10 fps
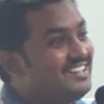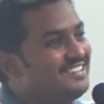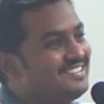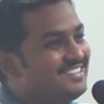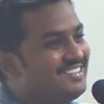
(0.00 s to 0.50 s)

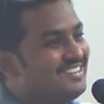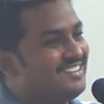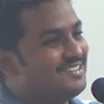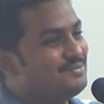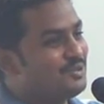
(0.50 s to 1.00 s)
Why?
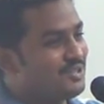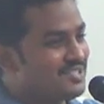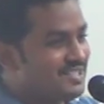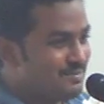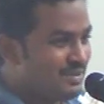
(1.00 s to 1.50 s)

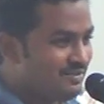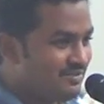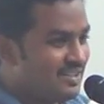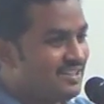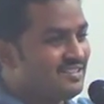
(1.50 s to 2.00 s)
Because their
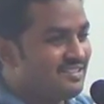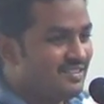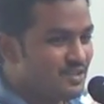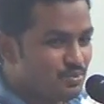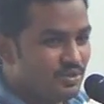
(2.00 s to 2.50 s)

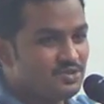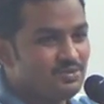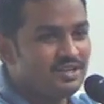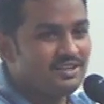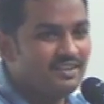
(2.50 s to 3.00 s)

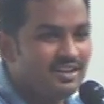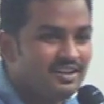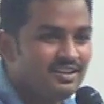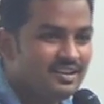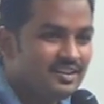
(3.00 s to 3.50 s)
responsibility
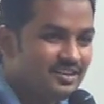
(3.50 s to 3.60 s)
will